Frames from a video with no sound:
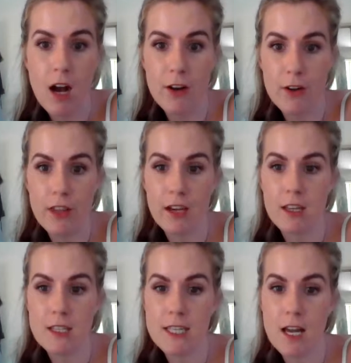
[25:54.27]
I know that
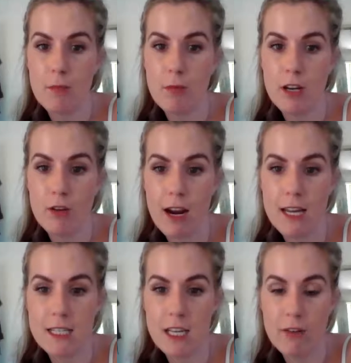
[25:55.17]
can sound pretty
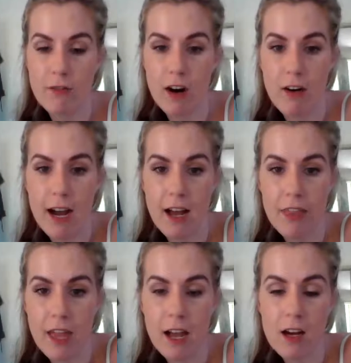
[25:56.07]
crazy and far out
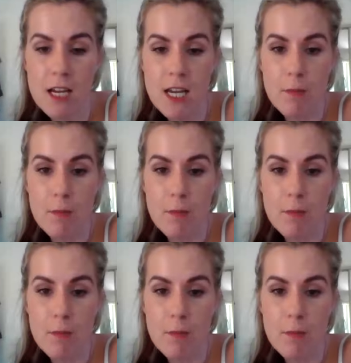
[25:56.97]
there,